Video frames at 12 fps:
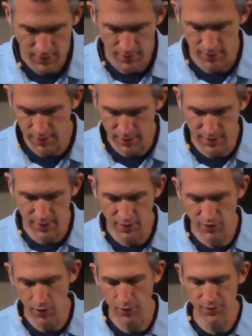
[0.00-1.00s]
Then the king
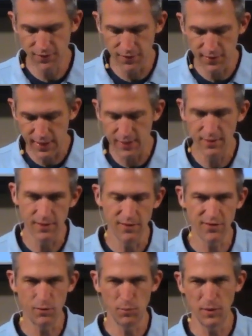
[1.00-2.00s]
told his
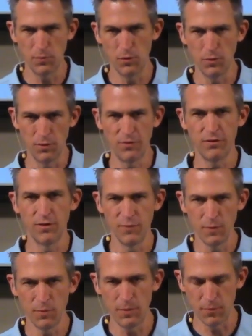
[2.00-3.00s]
attendants, the people who were
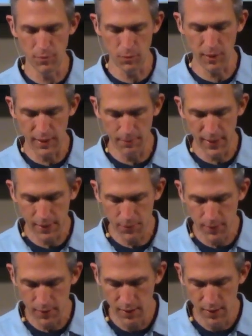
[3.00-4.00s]
serving people at the wedding
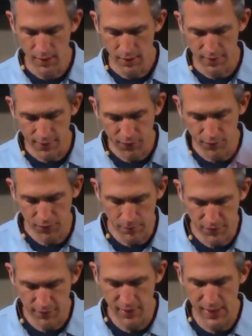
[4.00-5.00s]
banquet, different from
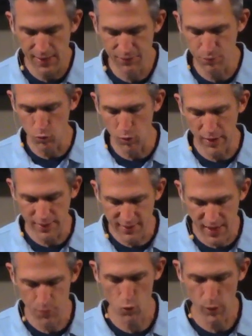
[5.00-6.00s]
slaves, like
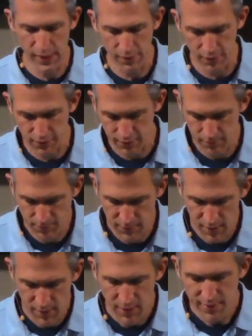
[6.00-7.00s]
table waiters,
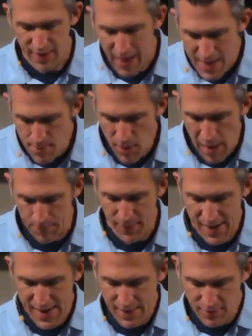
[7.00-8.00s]
tie him up
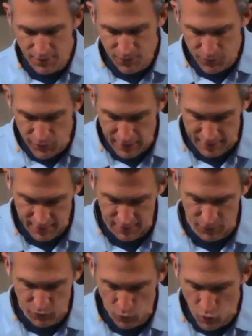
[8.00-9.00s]
hand and foot
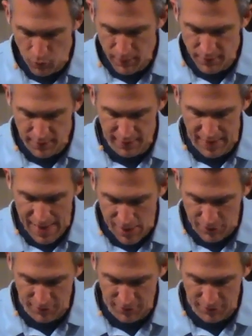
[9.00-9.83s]
and throw him into the outer